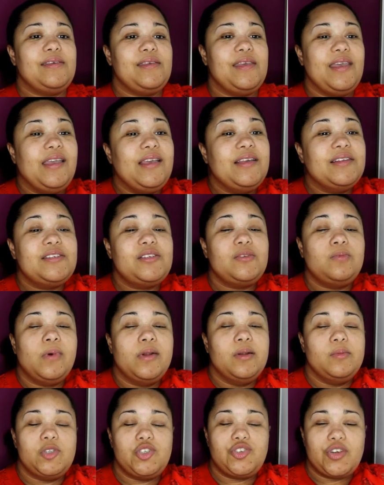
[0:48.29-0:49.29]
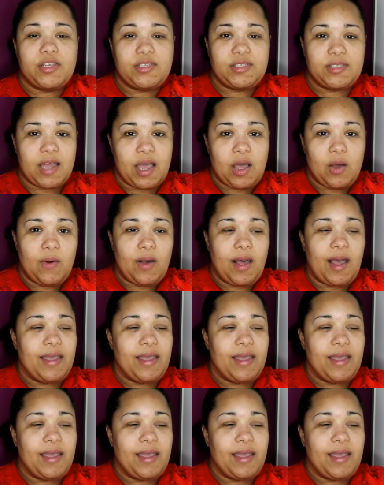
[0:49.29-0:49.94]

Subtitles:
eat when I'm stressed out.